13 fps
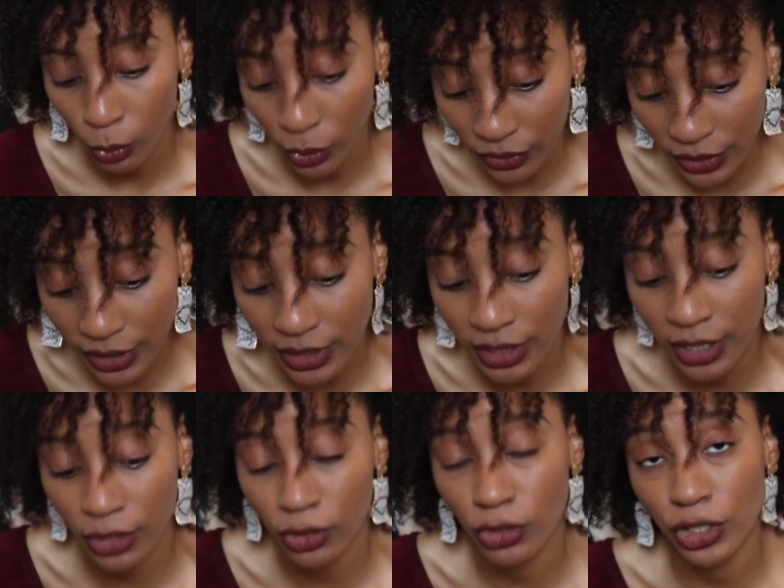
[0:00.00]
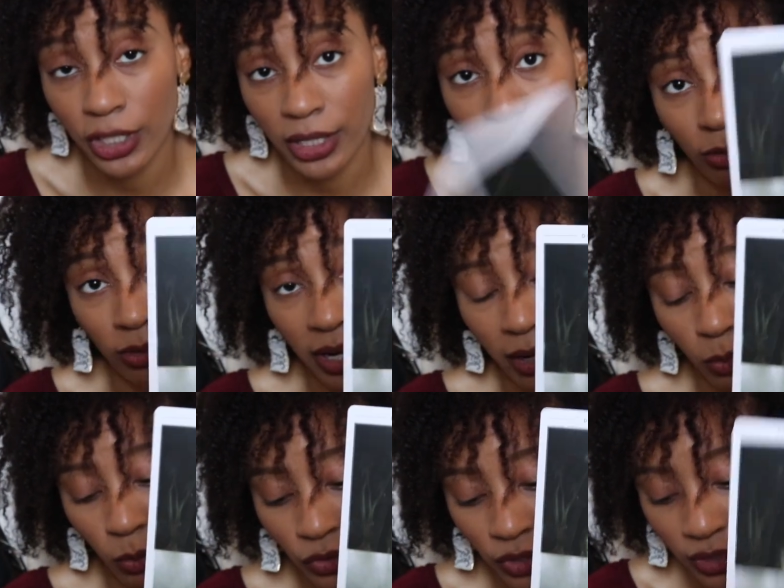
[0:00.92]
with this energy,
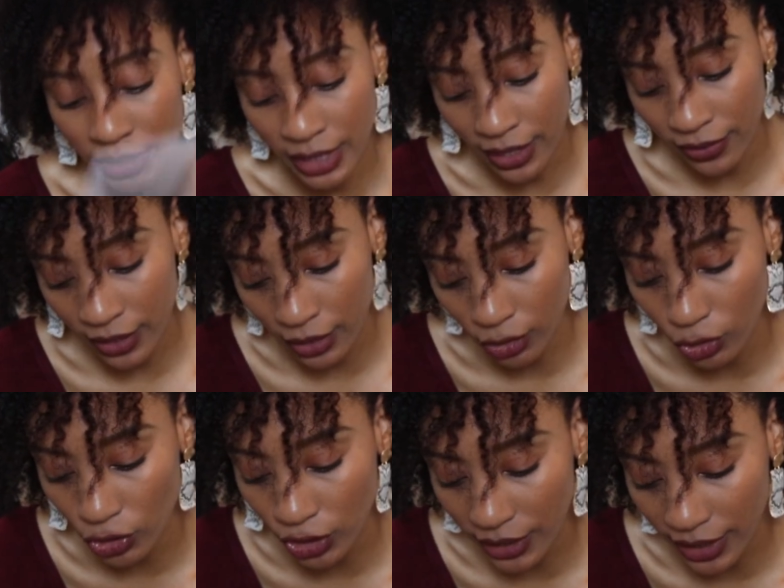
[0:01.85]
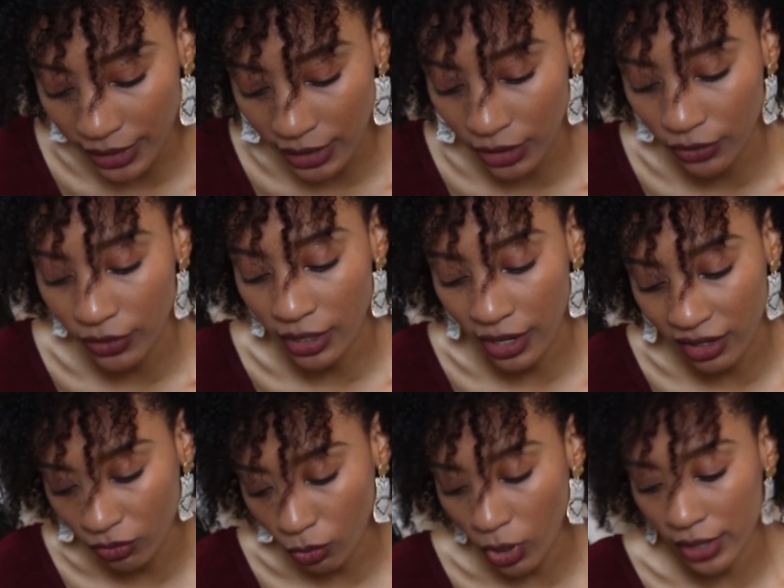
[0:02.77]
right? With this death energy that's here, the
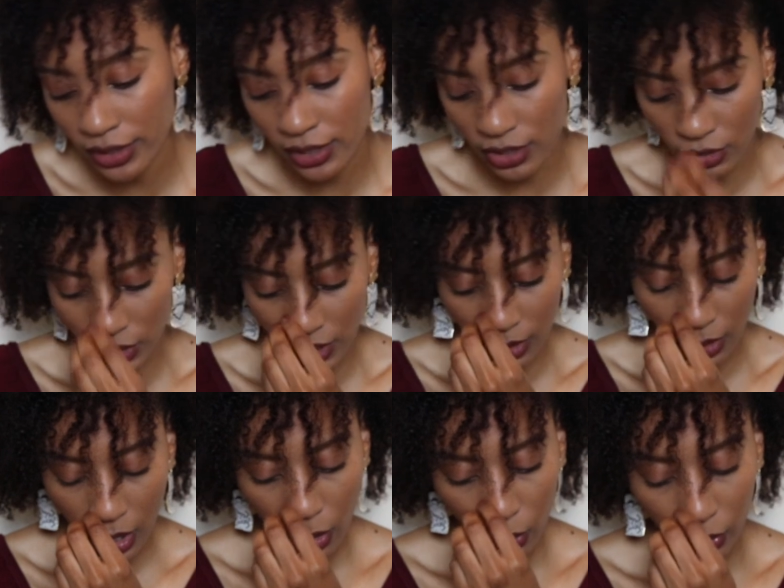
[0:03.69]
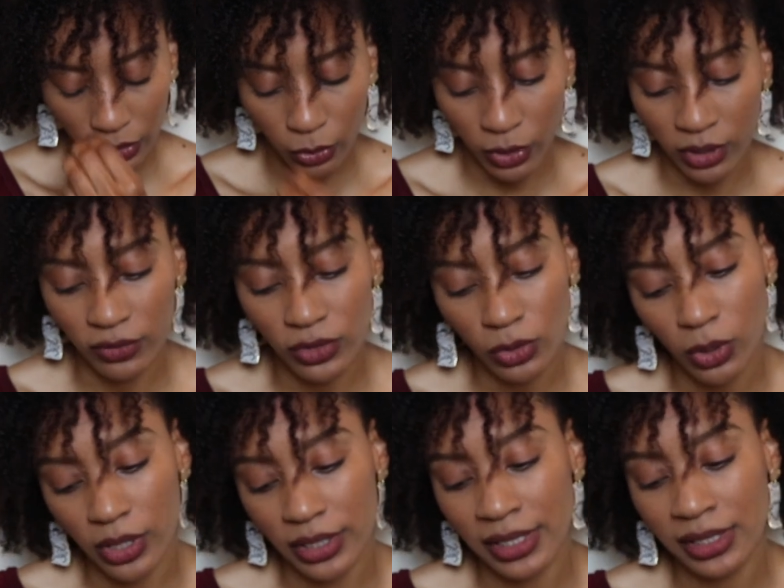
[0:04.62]
Knight of Wands energy with the Queen of
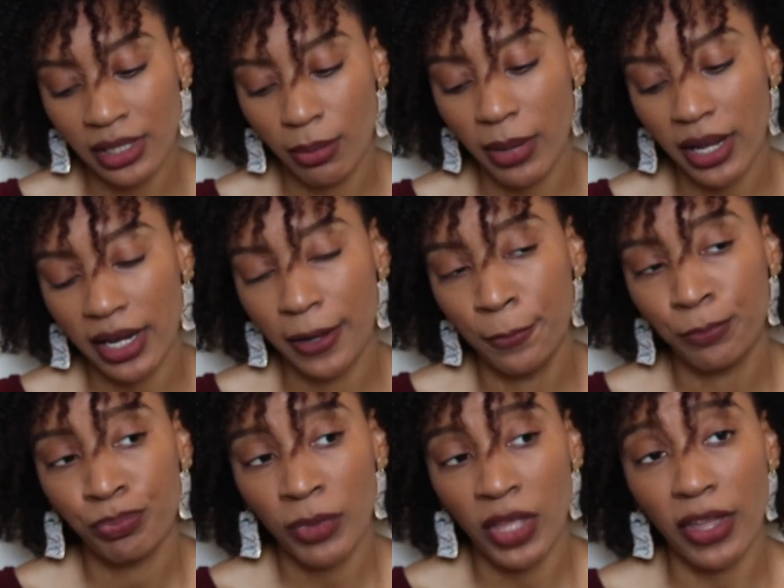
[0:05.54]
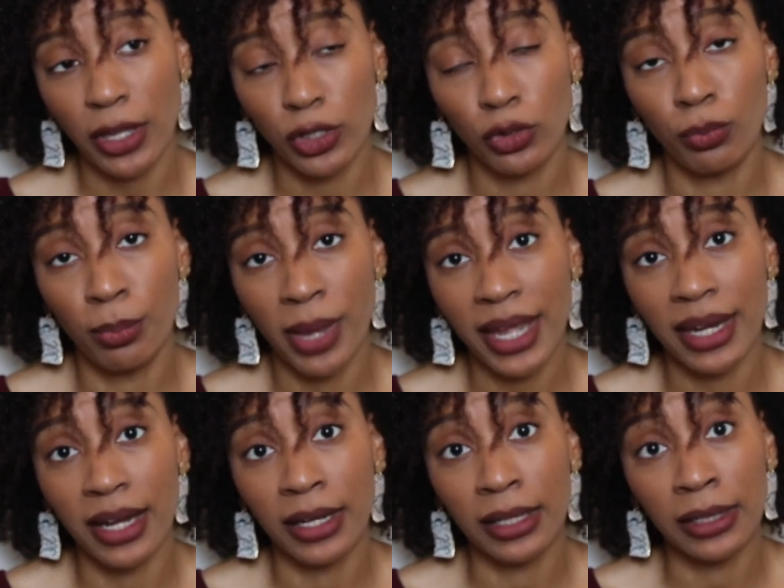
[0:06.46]
Swords. It's somebody that you've
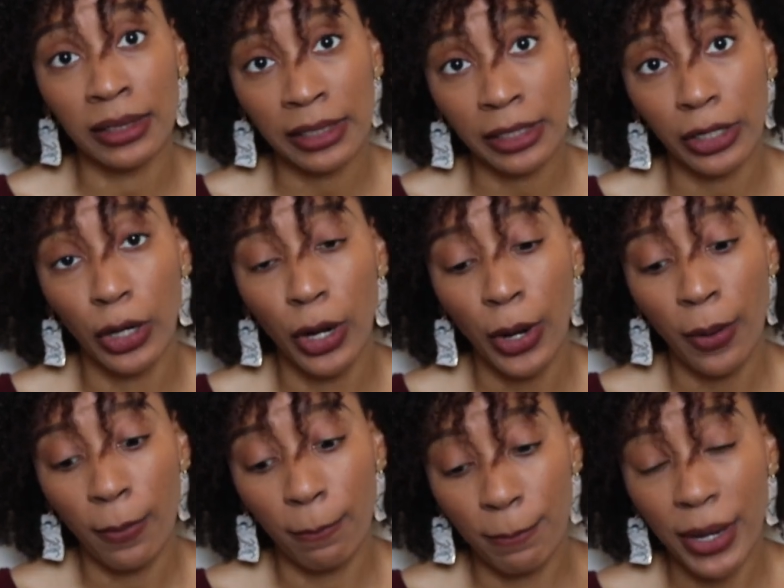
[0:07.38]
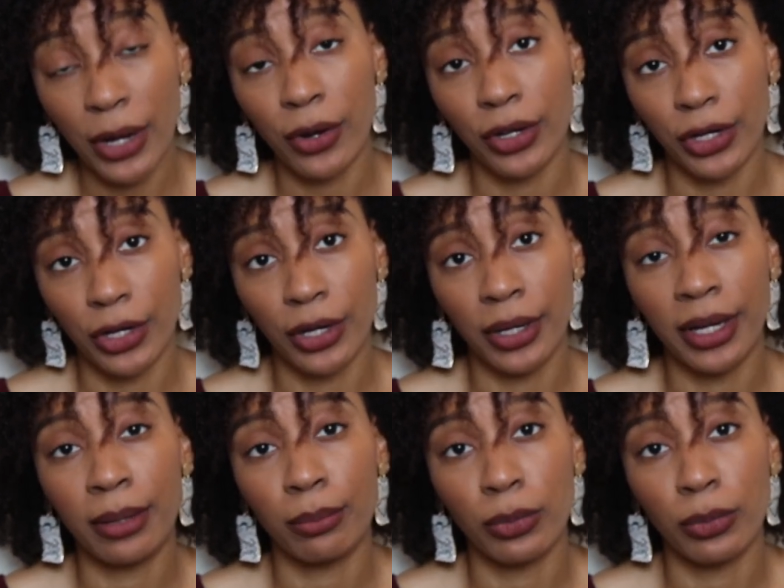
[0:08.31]
made a clear barrier in